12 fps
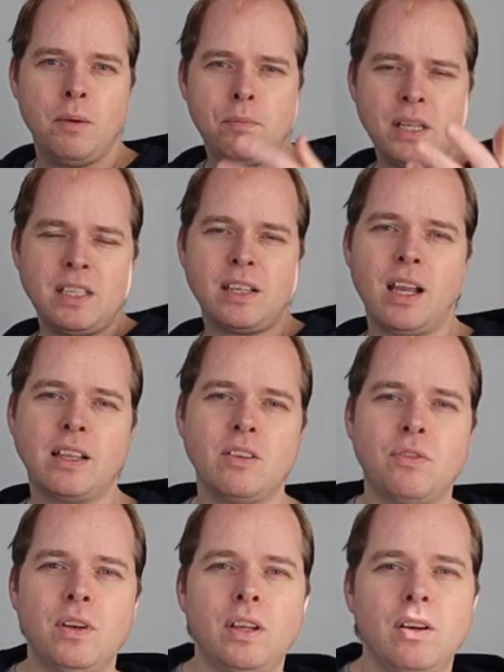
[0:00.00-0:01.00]
Please like
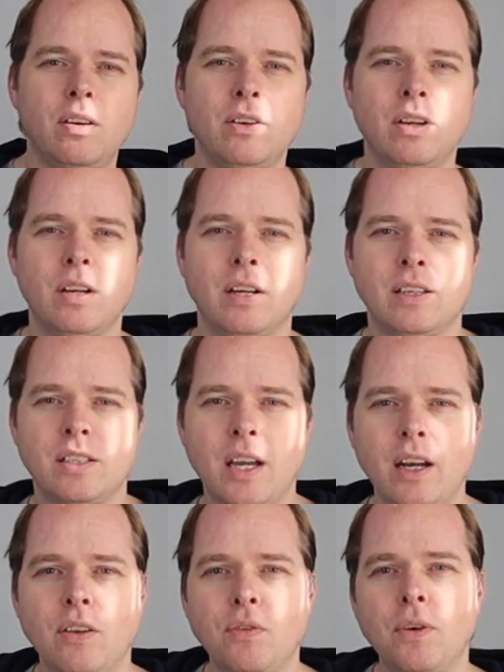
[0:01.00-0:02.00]
this video,
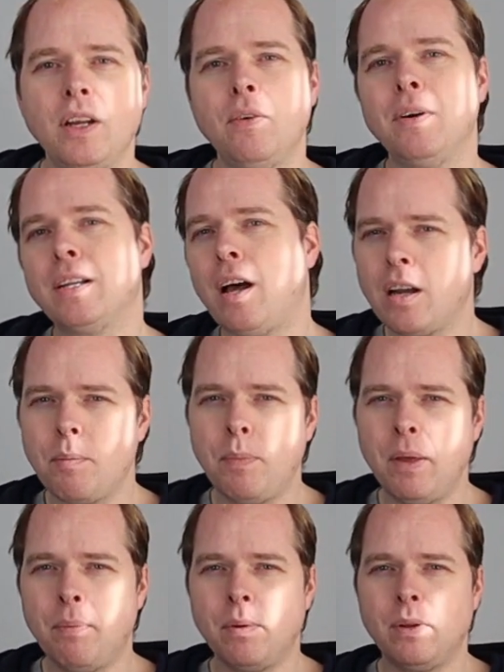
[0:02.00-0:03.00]
share this video with other
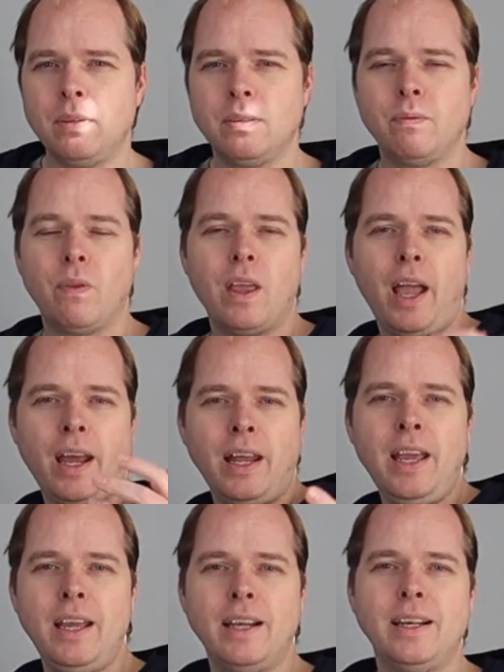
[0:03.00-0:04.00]
people, and
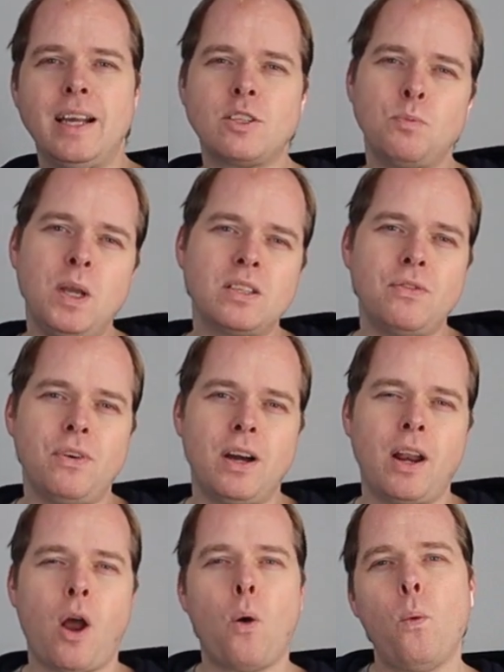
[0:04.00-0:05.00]
hey, let's make some
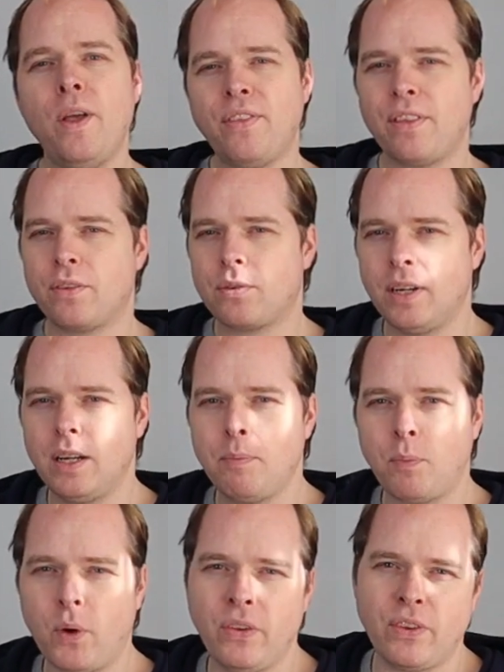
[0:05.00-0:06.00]
fun with
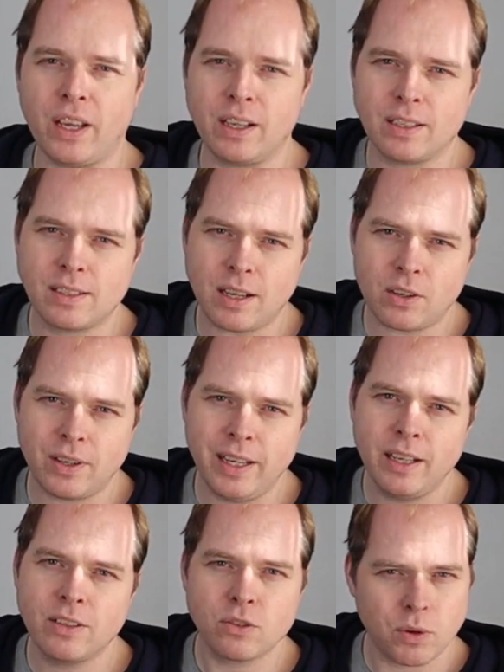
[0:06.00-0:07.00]
3D printing.
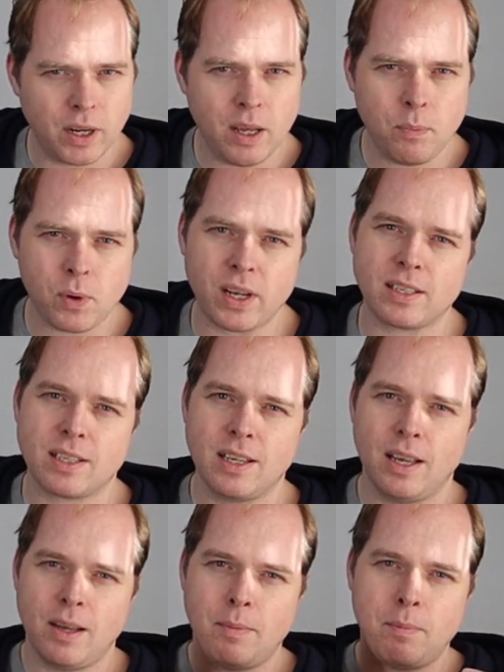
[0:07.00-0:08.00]
Zachary 3D Prints.
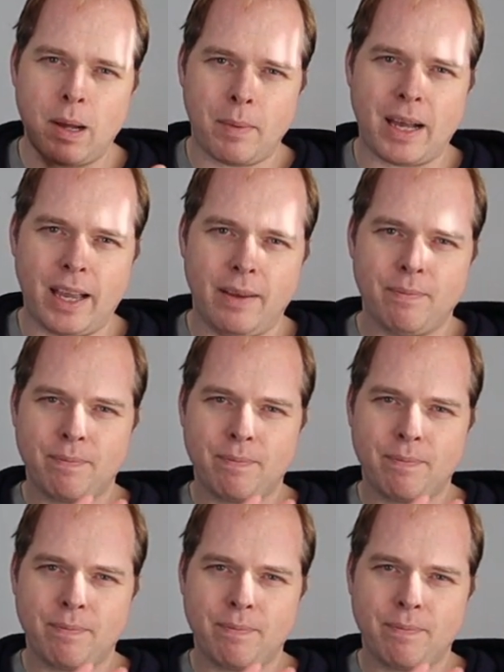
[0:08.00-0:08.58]
Bye bye.